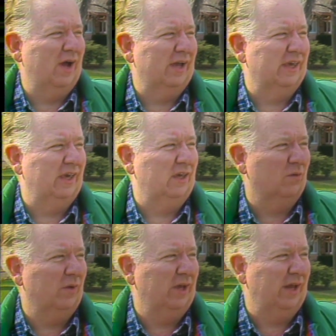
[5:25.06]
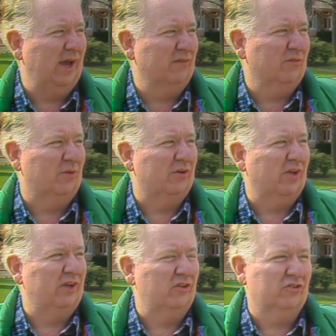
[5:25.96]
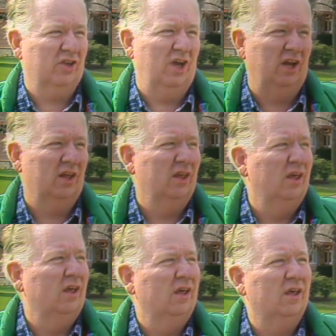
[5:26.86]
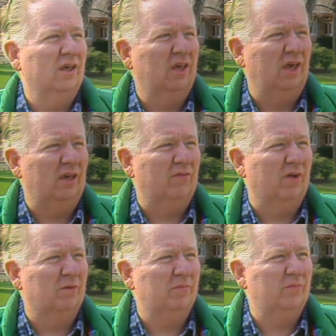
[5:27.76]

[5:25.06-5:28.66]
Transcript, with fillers: why I gained weight afterwards. I just kind of gave up.